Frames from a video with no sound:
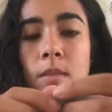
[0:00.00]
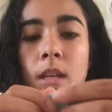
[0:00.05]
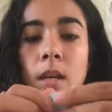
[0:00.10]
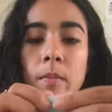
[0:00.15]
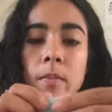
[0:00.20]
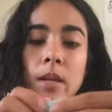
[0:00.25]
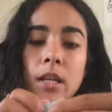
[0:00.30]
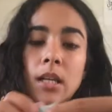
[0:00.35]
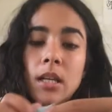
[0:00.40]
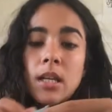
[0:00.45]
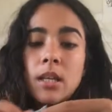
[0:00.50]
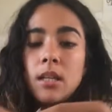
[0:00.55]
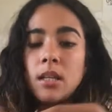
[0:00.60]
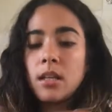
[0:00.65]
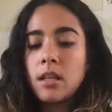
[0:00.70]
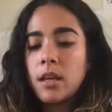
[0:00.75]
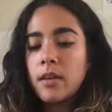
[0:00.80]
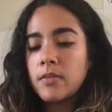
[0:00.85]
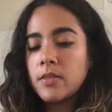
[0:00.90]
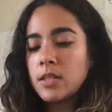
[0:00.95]
I'm picking the
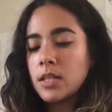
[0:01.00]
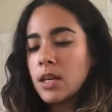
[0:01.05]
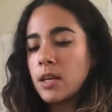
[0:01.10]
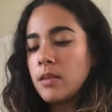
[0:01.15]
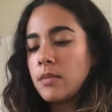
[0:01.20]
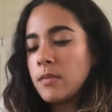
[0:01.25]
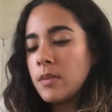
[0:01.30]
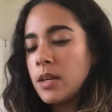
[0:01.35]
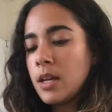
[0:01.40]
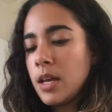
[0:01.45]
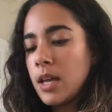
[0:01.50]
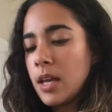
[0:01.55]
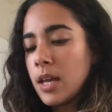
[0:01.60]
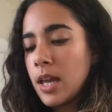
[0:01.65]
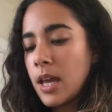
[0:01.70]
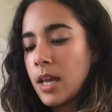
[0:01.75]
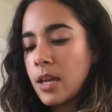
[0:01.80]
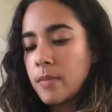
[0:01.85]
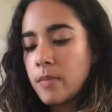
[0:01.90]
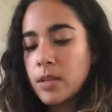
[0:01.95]
left side,
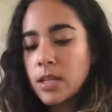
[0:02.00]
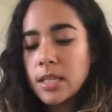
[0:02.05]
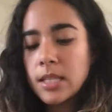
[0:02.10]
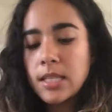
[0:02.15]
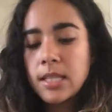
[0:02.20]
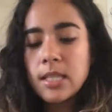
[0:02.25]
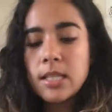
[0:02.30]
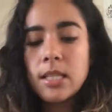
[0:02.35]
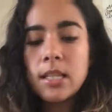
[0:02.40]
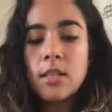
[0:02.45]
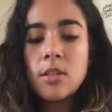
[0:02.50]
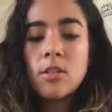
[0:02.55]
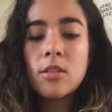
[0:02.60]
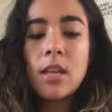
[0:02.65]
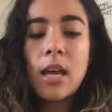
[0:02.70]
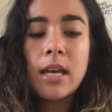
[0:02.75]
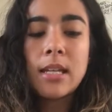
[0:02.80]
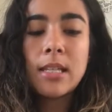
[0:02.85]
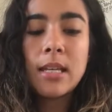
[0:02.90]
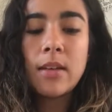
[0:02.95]
and I'm going to stitch
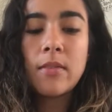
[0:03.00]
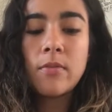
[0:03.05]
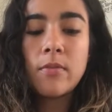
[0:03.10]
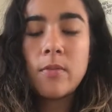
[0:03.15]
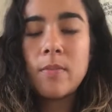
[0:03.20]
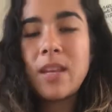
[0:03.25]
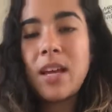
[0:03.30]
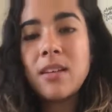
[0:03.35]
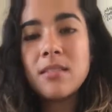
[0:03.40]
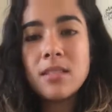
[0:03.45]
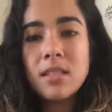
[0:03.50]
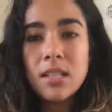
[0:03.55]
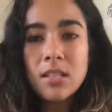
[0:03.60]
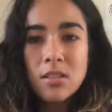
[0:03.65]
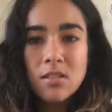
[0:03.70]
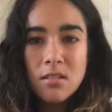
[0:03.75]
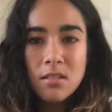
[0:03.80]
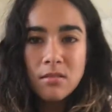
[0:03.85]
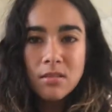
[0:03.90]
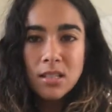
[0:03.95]
that down from the outside
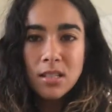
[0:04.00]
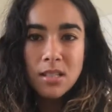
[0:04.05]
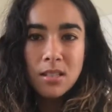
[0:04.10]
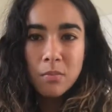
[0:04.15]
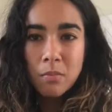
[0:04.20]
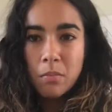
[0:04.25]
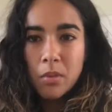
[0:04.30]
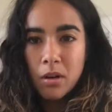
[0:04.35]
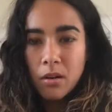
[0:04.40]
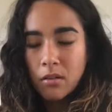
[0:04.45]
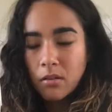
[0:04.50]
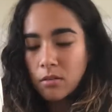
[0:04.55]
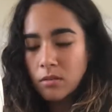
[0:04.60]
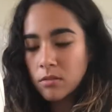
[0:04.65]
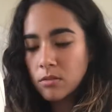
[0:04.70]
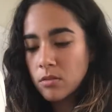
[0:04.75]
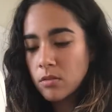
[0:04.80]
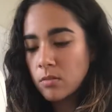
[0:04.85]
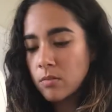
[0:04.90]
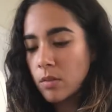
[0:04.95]
just so it doesn't buckle
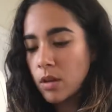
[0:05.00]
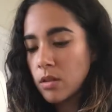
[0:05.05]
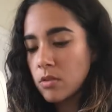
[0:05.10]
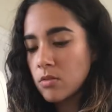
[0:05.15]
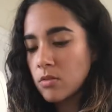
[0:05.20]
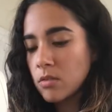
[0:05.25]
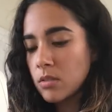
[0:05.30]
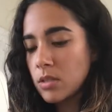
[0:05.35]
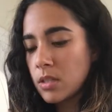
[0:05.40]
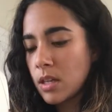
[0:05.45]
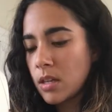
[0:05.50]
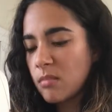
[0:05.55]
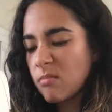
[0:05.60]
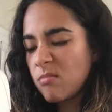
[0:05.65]
too much and